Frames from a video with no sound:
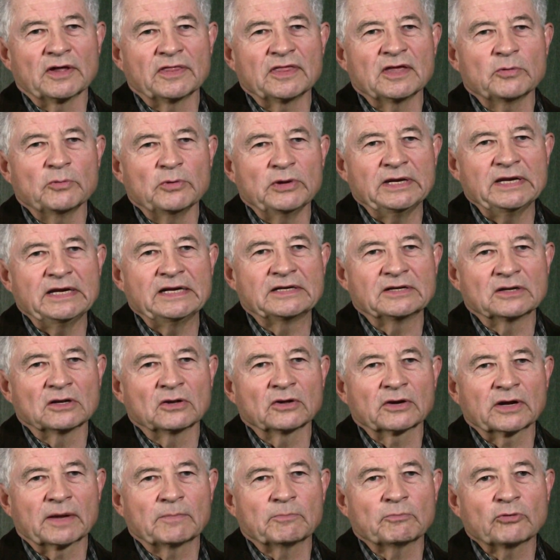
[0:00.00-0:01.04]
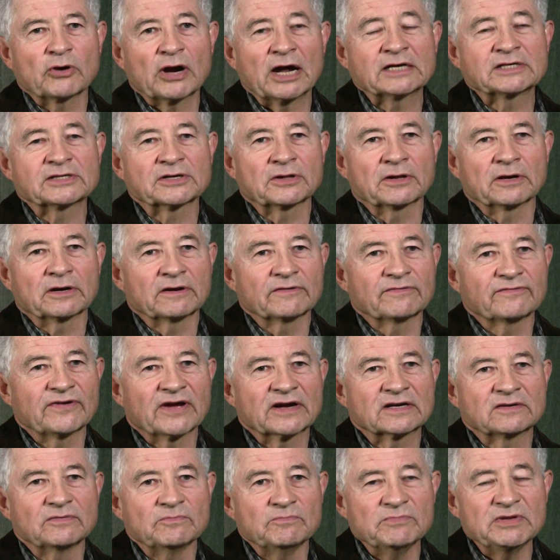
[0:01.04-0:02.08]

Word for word: I think we need to look at practical and effective